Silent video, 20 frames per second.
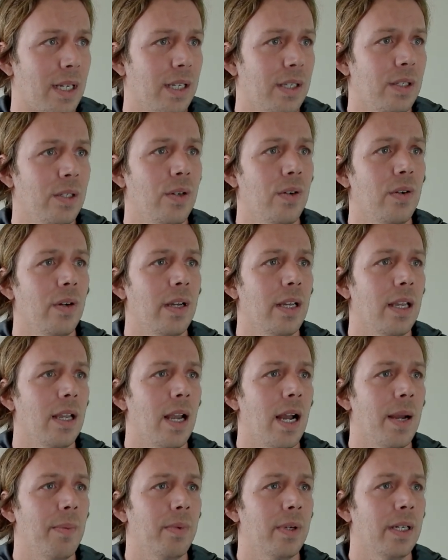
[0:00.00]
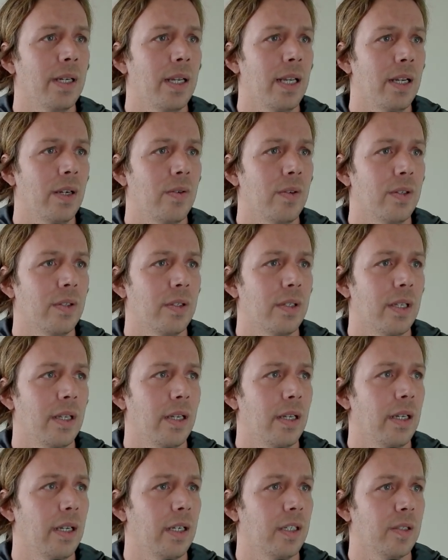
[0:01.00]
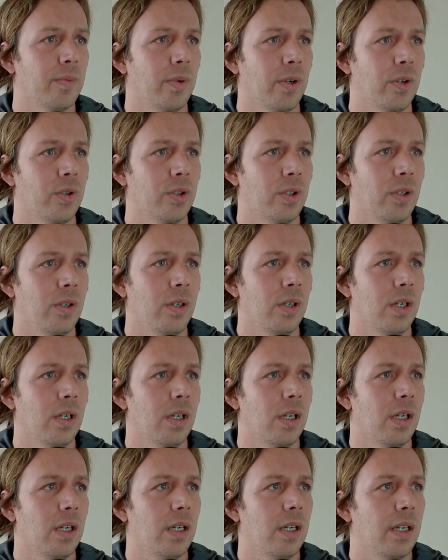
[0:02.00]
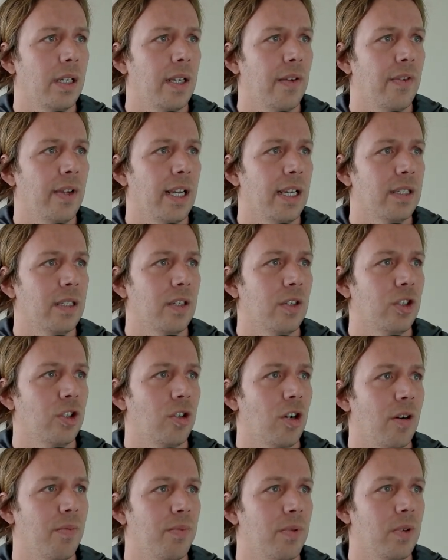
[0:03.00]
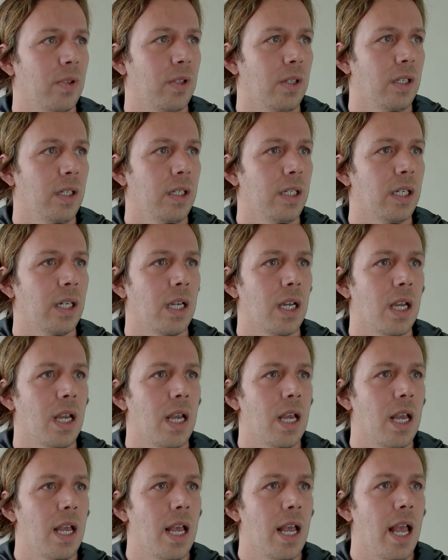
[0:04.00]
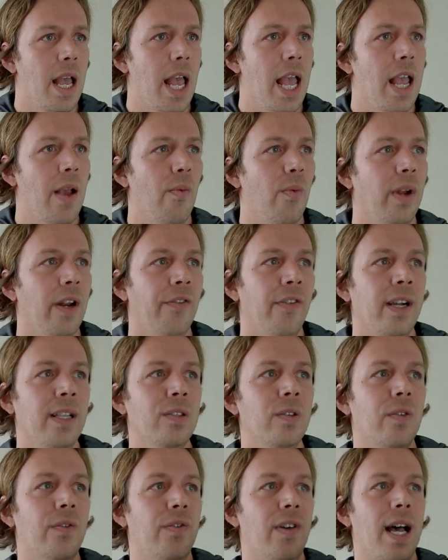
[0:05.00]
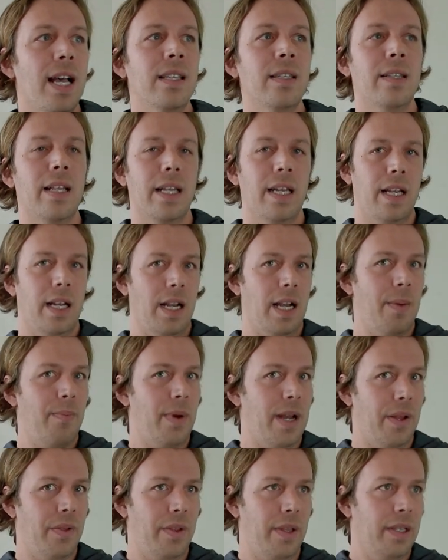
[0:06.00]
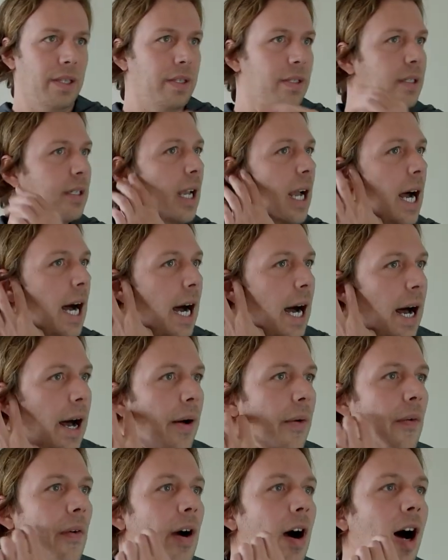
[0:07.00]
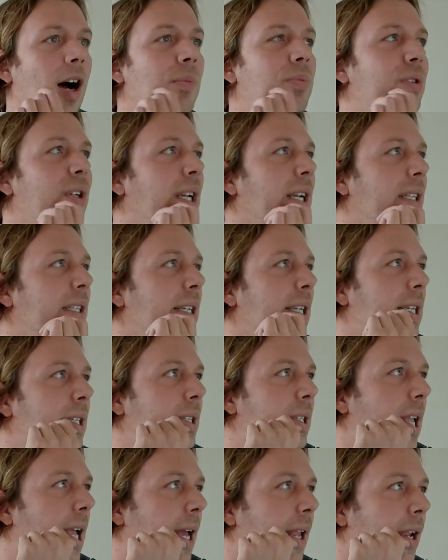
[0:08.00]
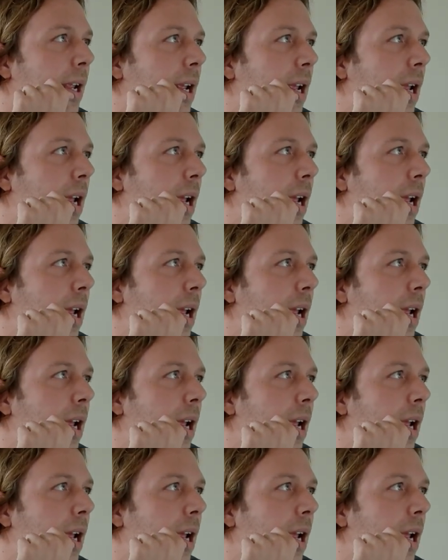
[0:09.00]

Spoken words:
So I'm gonna increase the exposure, give you guys a sharper look. And what I find so fascinating about this object is that